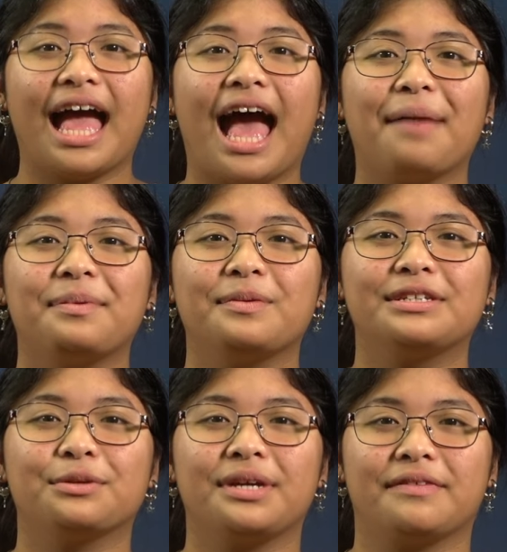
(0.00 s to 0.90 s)
Happy
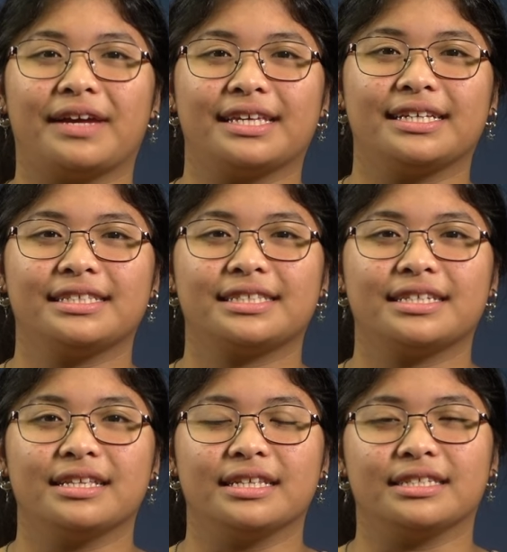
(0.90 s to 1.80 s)
Winter Week, Vikings!
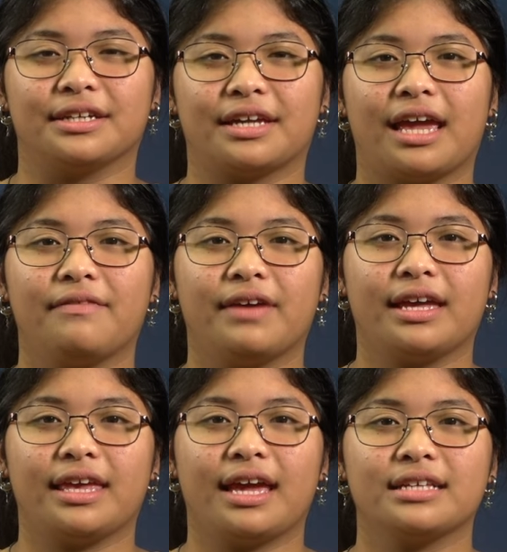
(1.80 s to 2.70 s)
This is your
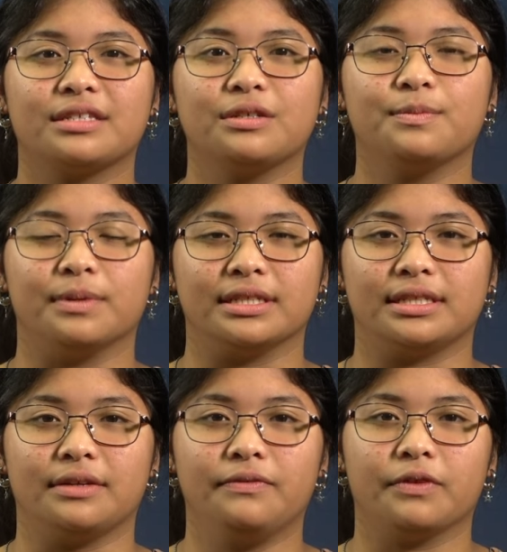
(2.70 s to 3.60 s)
KVIKS News
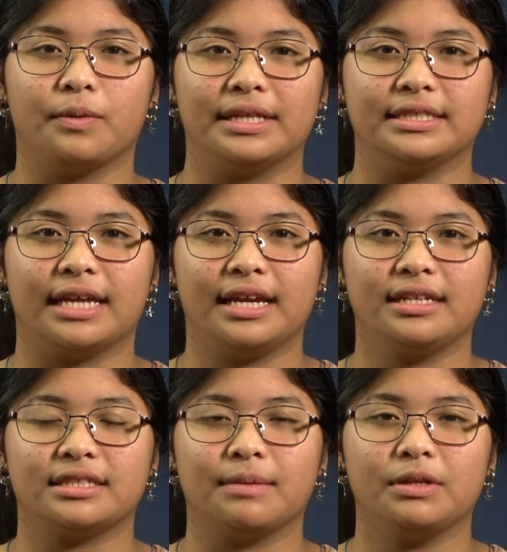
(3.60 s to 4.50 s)
Bulletin for Wednesday,
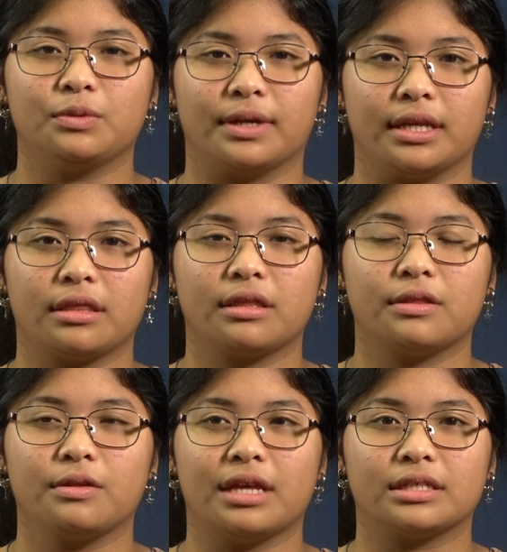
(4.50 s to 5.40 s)
December 20th,
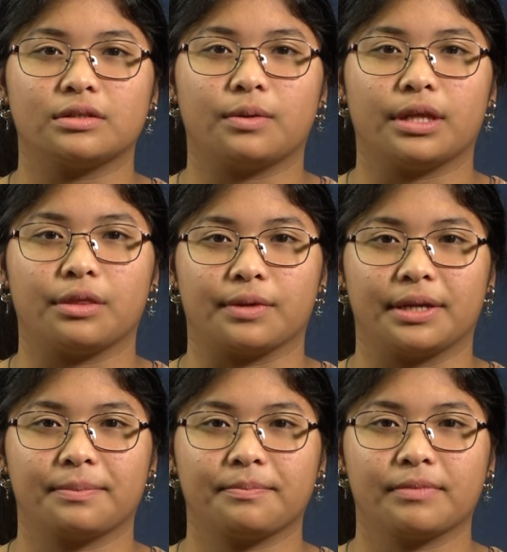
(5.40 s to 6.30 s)
2023.
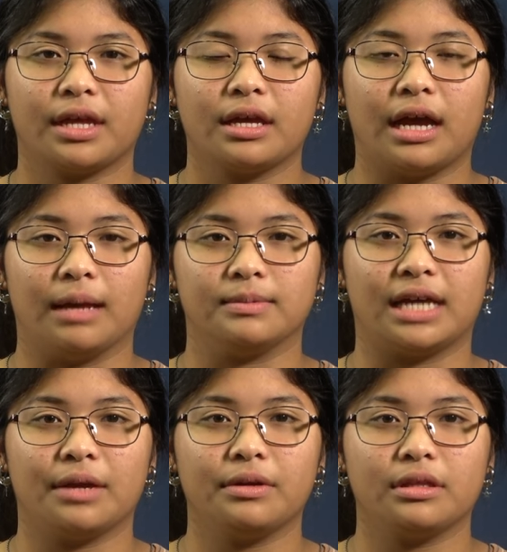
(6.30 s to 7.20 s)
I'm
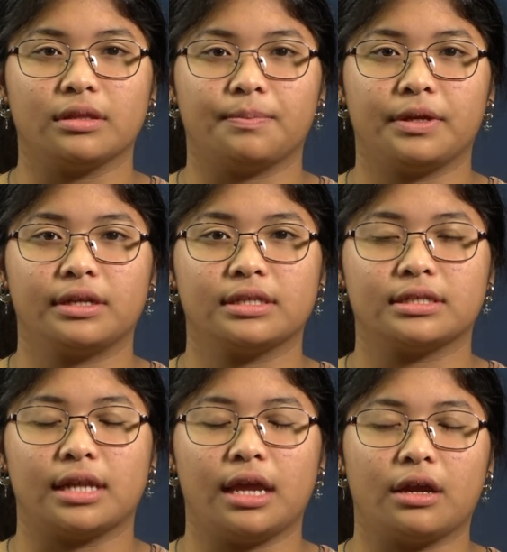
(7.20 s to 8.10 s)
Tyra. The periods
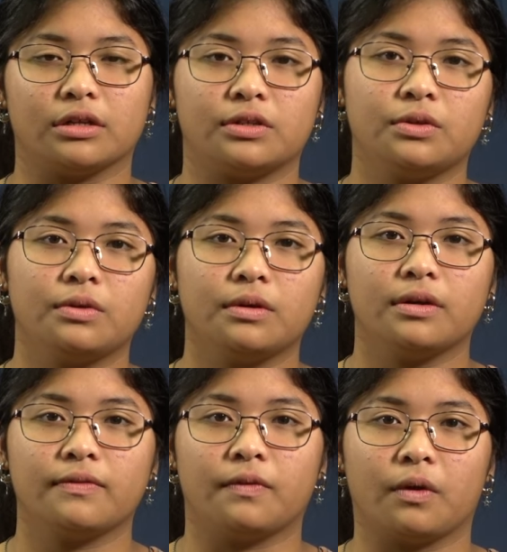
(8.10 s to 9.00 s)
today are 2,
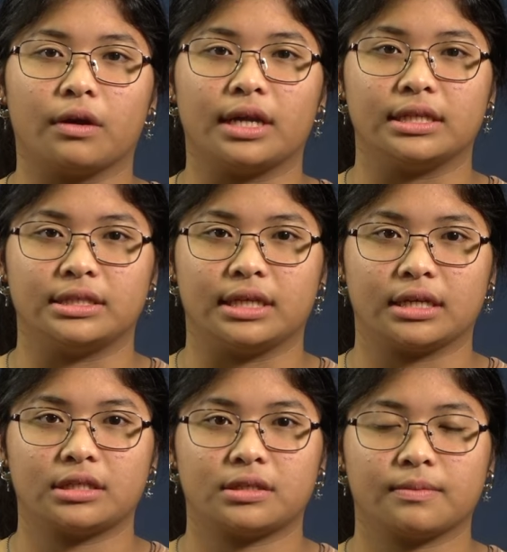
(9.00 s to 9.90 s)
4, and
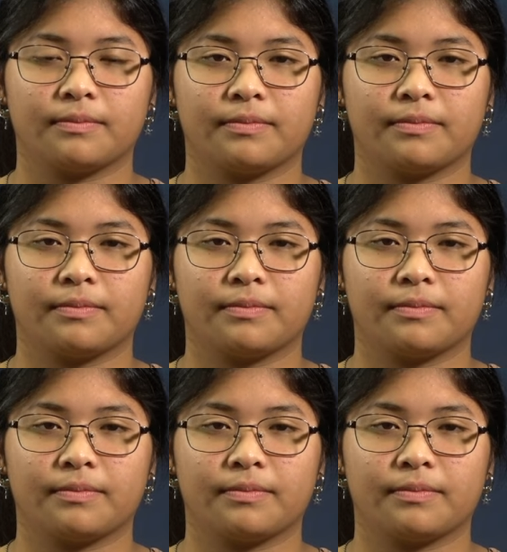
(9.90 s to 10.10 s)
6.